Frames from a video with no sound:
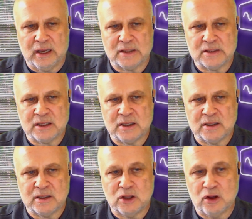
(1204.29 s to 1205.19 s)
and
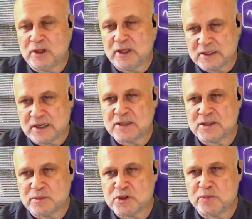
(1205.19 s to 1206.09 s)
localized
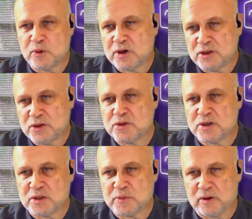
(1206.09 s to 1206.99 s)
customer support and
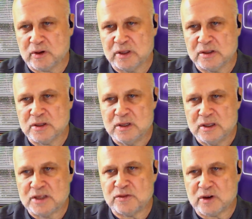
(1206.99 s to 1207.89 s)
user experience.
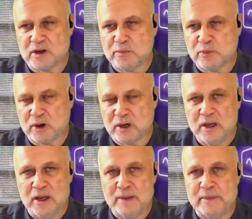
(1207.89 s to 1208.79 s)
That's very
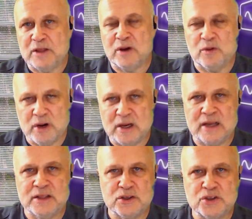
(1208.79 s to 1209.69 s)
important. And by the way, I want
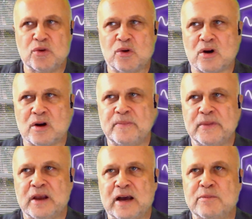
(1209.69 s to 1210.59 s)
to
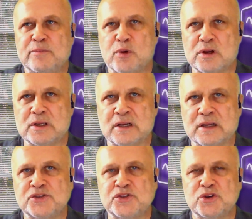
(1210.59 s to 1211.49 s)
underscore how important
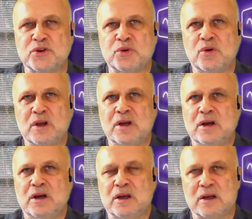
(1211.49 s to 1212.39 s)
it is to
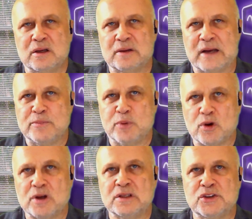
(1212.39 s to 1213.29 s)
how
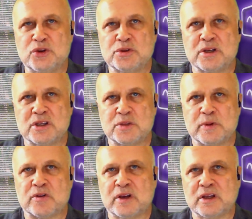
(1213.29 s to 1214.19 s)
important user
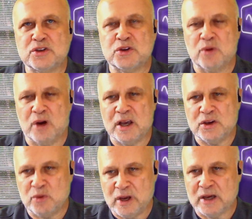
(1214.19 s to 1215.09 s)
experience,
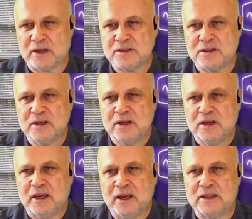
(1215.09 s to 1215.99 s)
UI, UX,
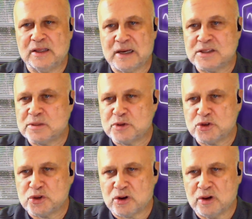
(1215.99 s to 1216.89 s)
and
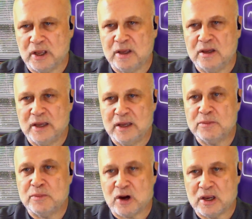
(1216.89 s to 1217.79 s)
customer journey
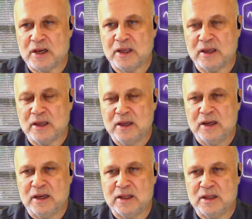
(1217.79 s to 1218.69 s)
in marketing
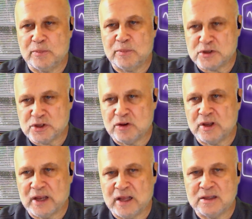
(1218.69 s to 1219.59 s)
and
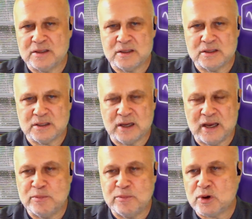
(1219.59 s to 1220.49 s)
persona analysis,
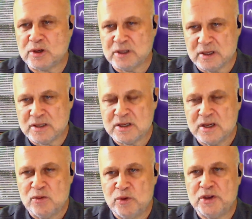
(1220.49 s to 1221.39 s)
how important that
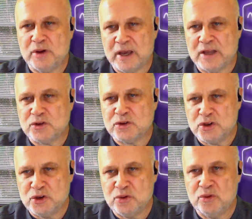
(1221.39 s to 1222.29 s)
is when you
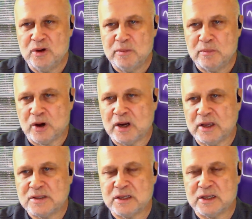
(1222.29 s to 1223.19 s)
enter new
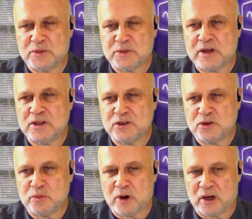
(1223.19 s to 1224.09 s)
markets and expand
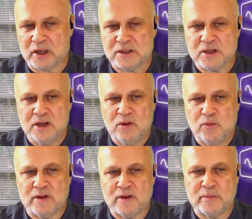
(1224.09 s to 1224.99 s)
into new markets.
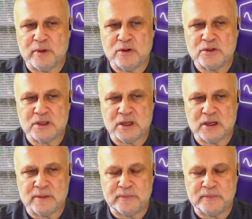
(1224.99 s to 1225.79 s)
One of the most